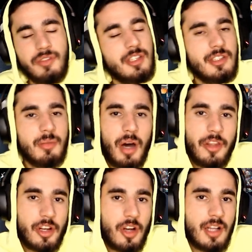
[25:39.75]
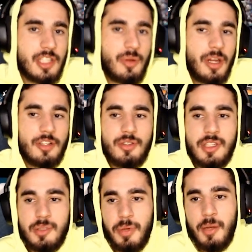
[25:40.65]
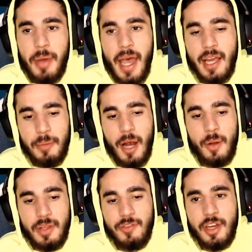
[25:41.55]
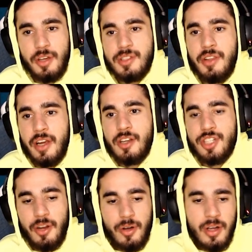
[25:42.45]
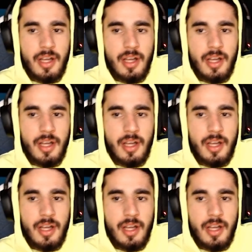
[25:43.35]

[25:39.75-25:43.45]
I've seen some other content creators do these pin pack and power league videos on their channel.